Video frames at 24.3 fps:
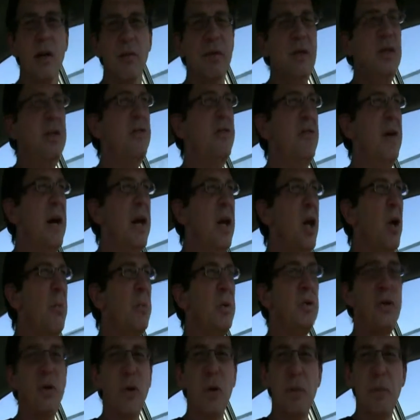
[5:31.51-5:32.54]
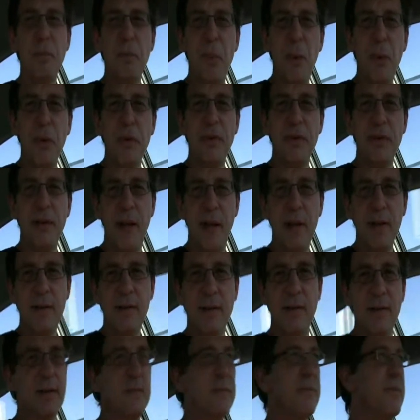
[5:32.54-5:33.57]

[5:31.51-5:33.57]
we develop a certain personality,